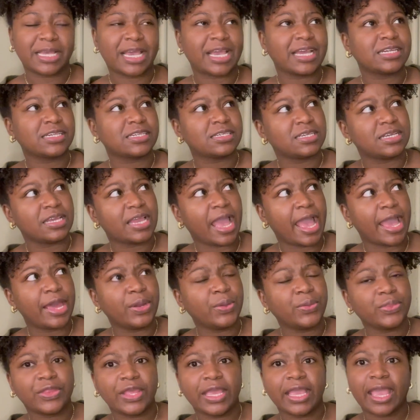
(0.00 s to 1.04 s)
actually I
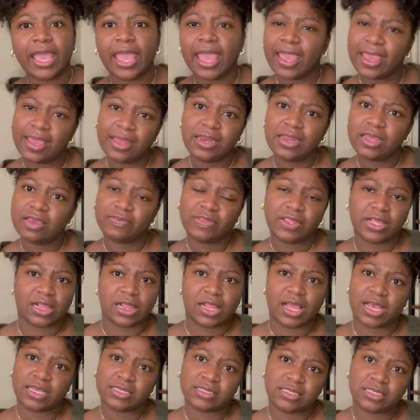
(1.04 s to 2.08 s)
don't think any of the
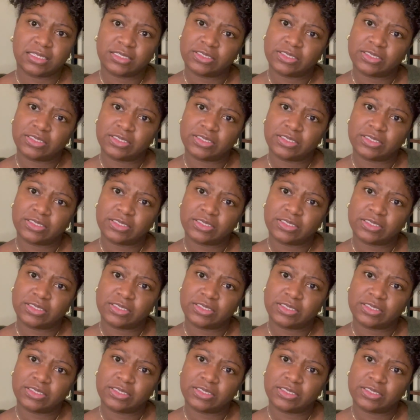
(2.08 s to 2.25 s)
classic